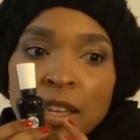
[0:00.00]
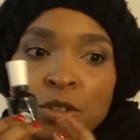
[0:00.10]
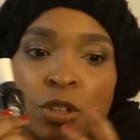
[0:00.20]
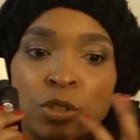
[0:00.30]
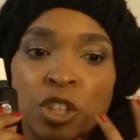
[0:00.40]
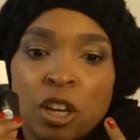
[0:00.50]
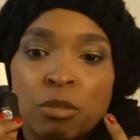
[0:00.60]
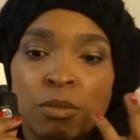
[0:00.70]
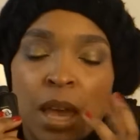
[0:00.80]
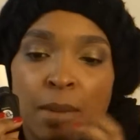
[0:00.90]
you know,
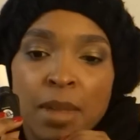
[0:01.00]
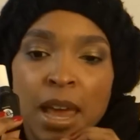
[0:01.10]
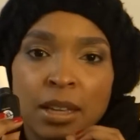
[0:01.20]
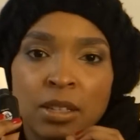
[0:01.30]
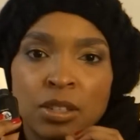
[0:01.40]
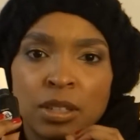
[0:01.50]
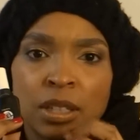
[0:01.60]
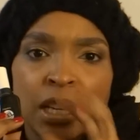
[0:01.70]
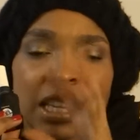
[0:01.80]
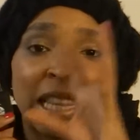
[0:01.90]
gel
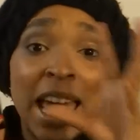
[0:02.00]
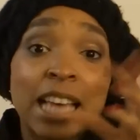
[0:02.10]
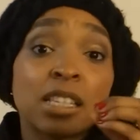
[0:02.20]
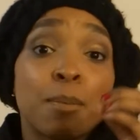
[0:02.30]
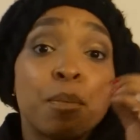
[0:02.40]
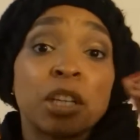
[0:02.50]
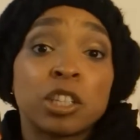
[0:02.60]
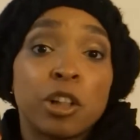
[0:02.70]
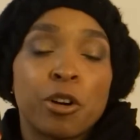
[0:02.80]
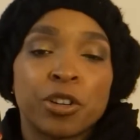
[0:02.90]
it lasts
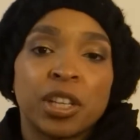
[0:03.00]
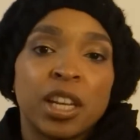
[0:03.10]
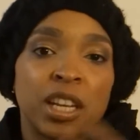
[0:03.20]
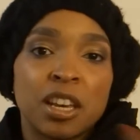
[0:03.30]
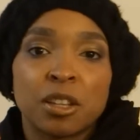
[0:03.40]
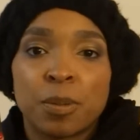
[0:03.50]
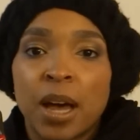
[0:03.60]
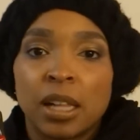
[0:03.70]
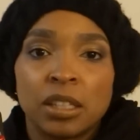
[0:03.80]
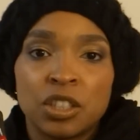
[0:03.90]
much longer than any other
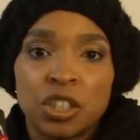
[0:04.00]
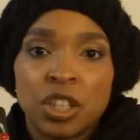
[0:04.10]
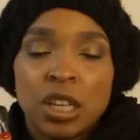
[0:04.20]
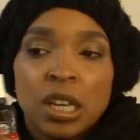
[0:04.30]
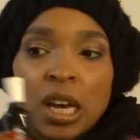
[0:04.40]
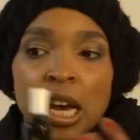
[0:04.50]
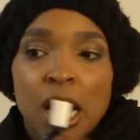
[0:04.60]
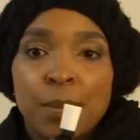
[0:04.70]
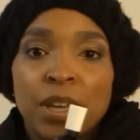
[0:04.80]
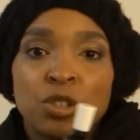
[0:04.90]
polish,
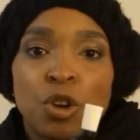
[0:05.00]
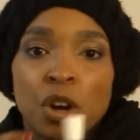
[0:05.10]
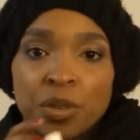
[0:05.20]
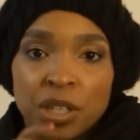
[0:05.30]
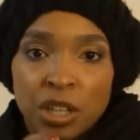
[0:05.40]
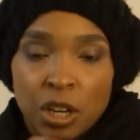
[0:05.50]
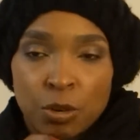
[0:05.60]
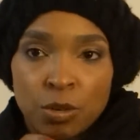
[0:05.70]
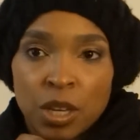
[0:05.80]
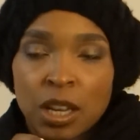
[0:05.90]
as you already know.
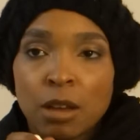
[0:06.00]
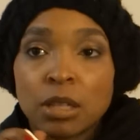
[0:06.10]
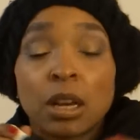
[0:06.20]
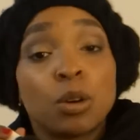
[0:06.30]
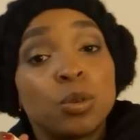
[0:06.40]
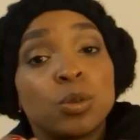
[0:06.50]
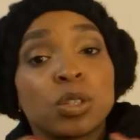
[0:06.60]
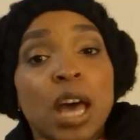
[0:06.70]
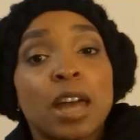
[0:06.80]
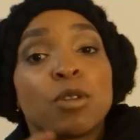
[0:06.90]
And I was like, ooh,
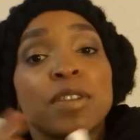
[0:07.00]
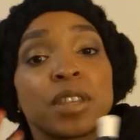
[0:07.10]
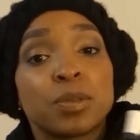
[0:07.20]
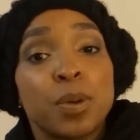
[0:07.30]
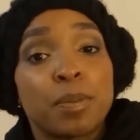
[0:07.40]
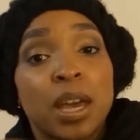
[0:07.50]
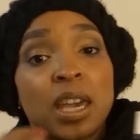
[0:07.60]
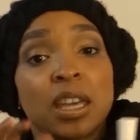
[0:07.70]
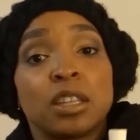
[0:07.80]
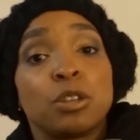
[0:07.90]
so I don't have to split my
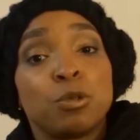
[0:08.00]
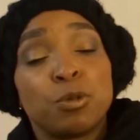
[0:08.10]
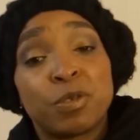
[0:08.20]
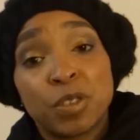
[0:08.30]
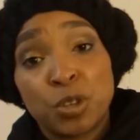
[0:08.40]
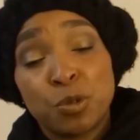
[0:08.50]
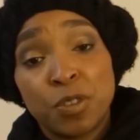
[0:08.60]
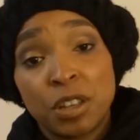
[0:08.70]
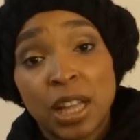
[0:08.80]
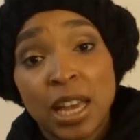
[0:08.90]
hand
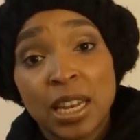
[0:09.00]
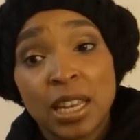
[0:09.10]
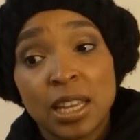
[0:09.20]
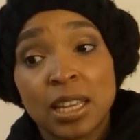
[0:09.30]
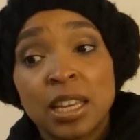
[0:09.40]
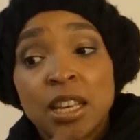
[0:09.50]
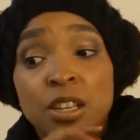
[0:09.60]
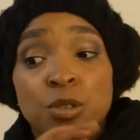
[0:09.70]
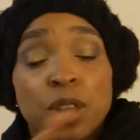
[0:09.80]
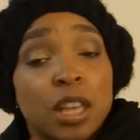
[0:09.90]
with
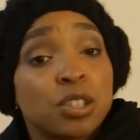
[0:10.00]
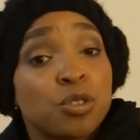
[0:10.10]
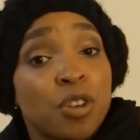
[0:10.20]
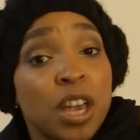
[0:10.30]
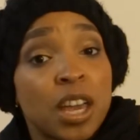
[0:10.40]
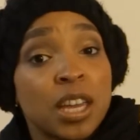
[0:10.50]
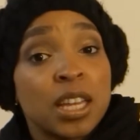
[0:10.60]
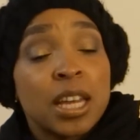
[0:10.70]
lighting, so that's great.